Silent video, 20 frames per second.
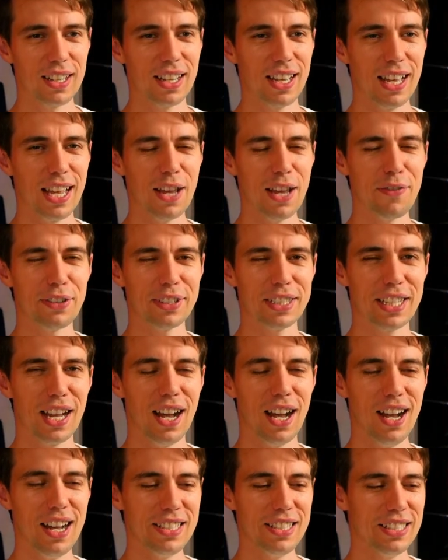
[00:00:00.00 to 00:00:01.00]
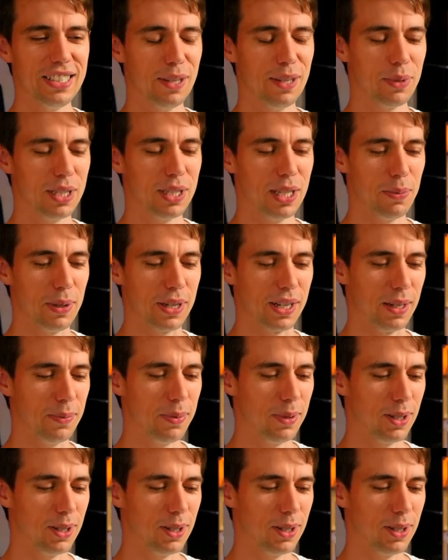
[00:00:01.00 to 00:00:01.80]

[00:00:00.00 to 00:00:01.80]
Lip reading: I have a hard time keeping up.